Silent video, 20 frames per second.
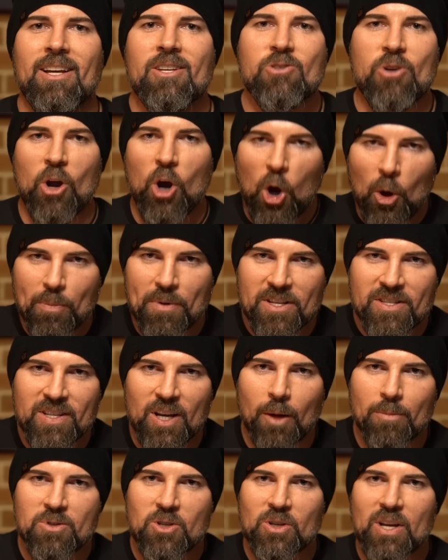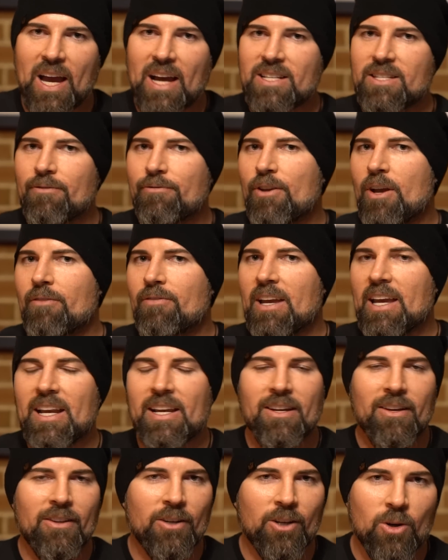So I hope this helps you guys. If you have
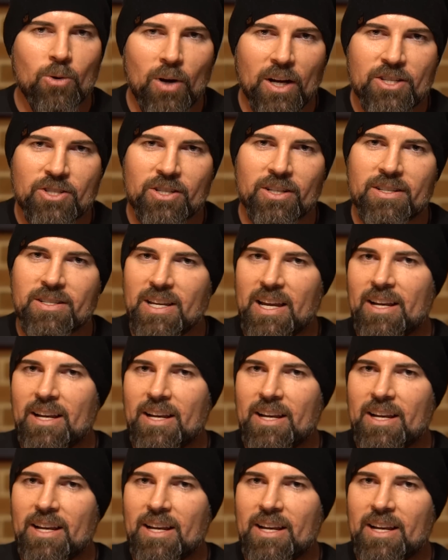any other questions,